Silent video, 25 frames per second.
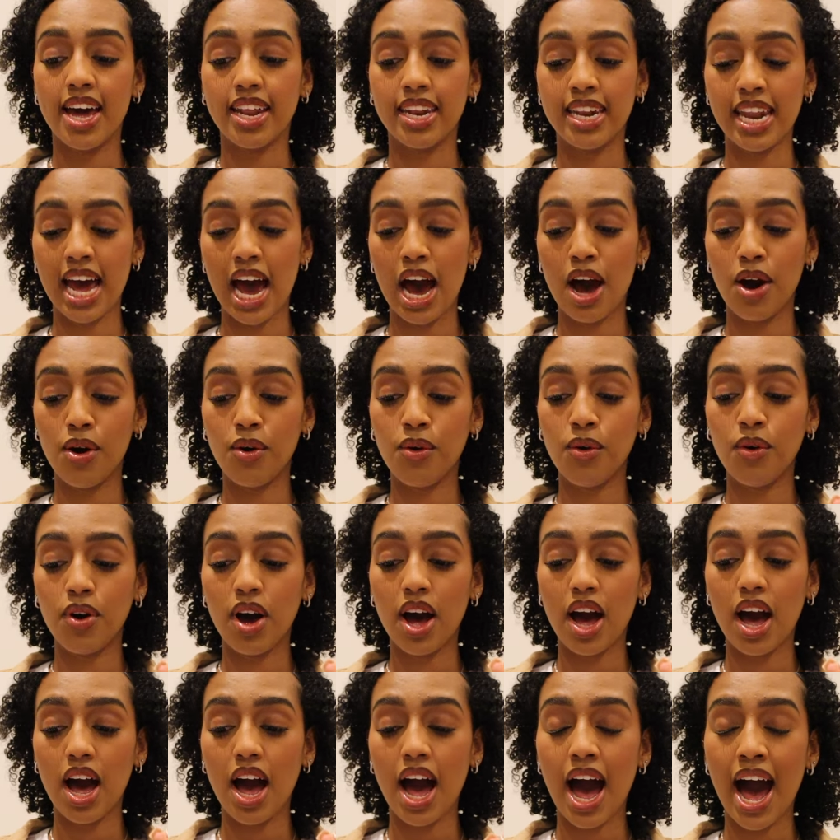
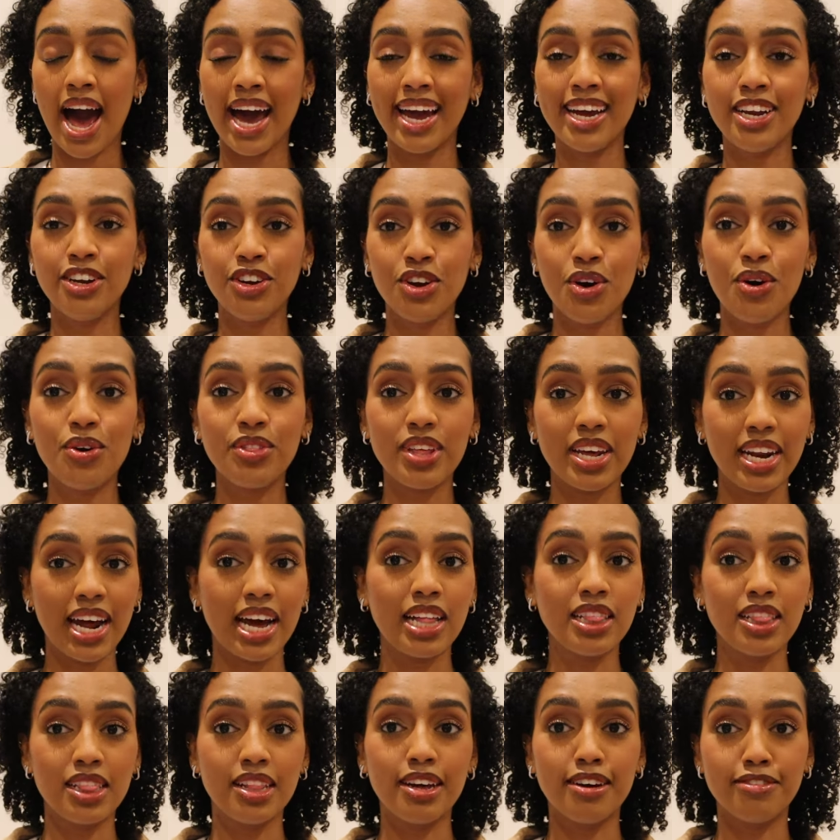Now, I know that
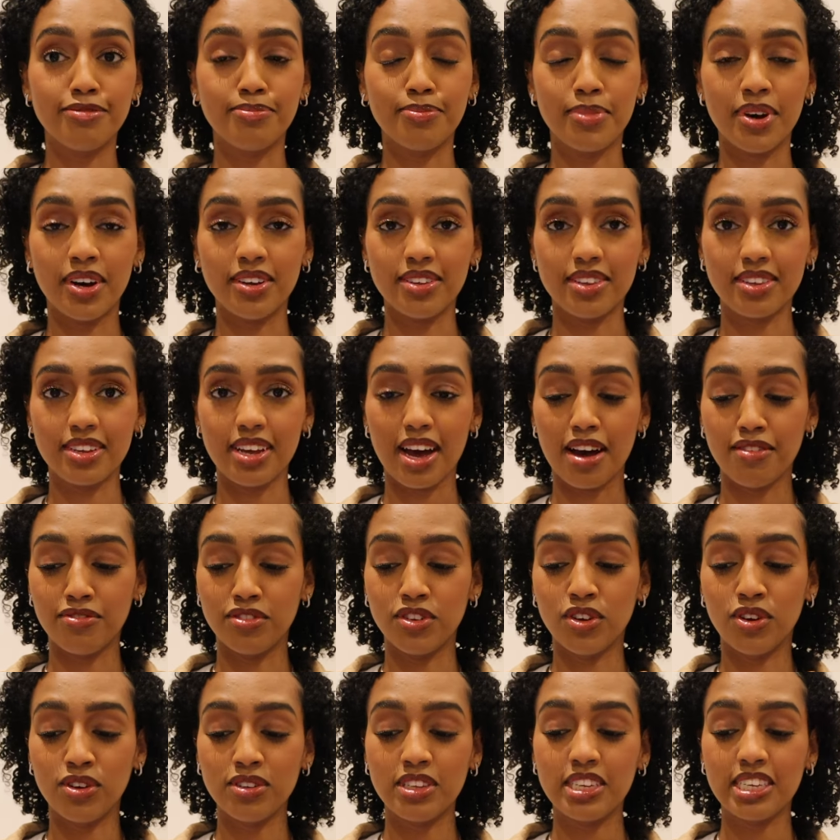I love musk. I've
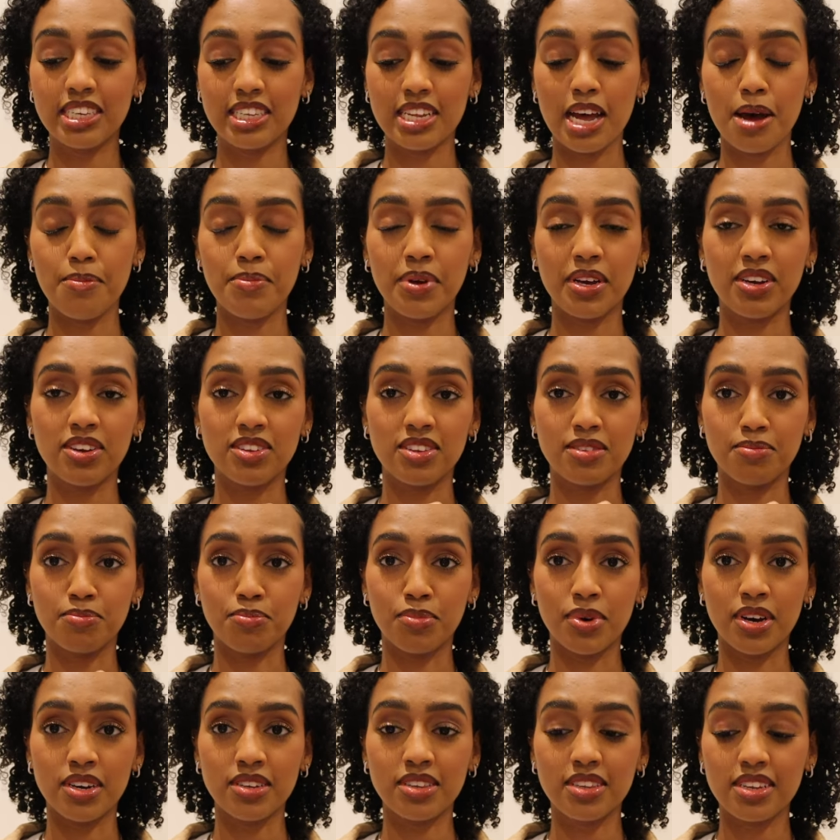noticed that because
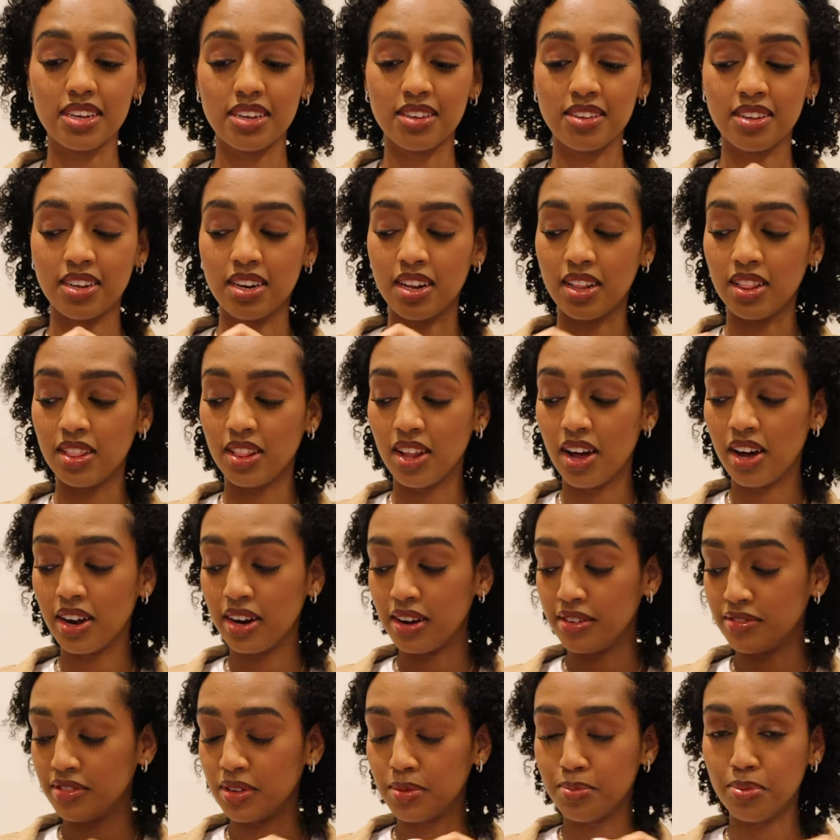musk is in a lot
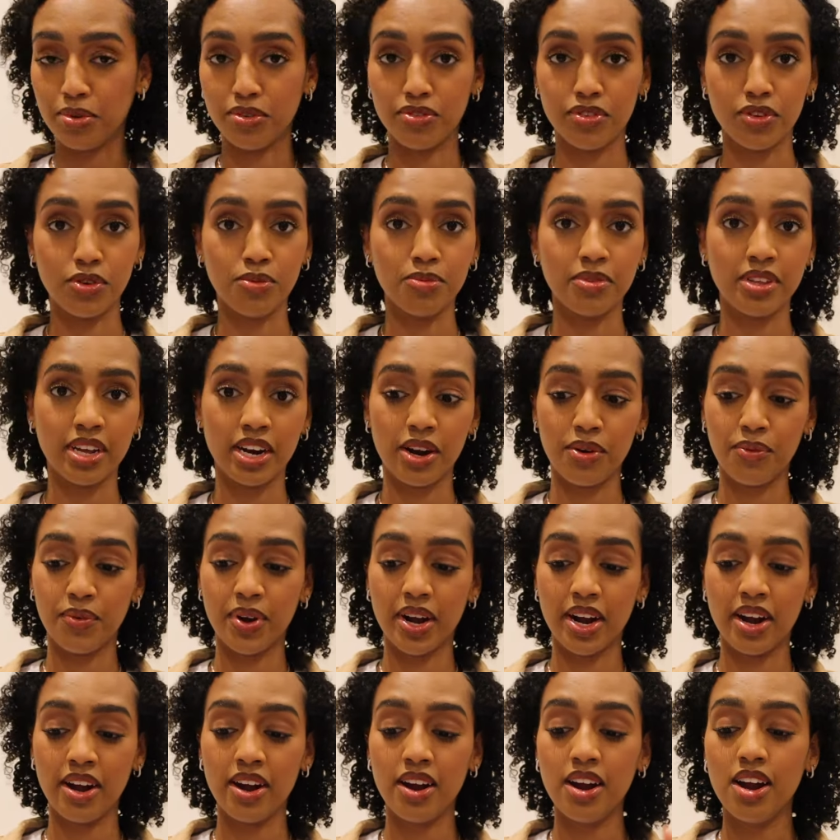of the perfumes that I
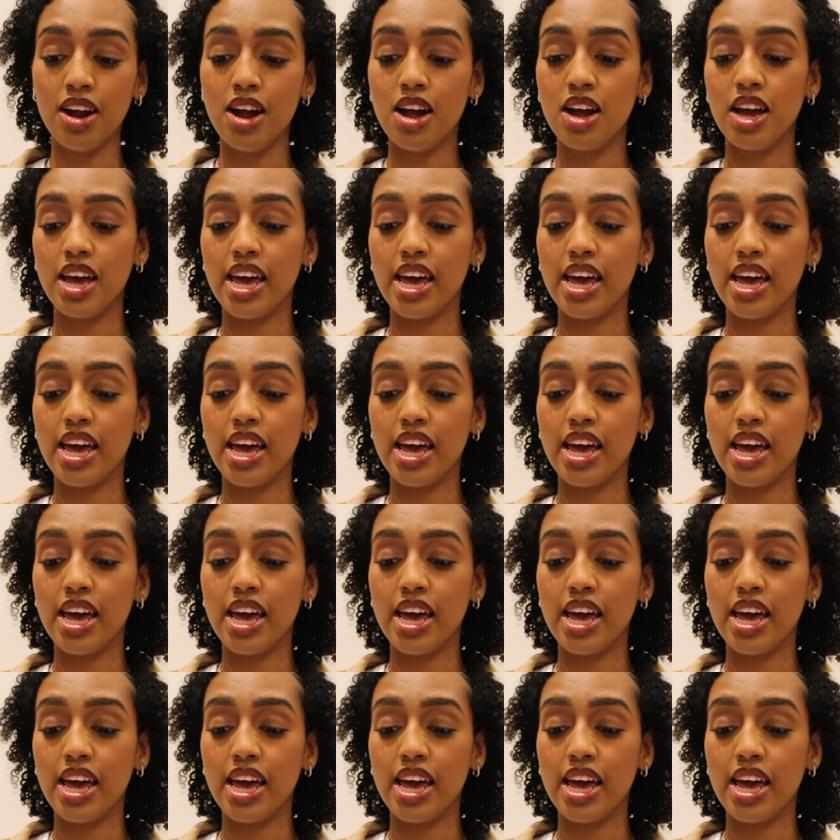wear.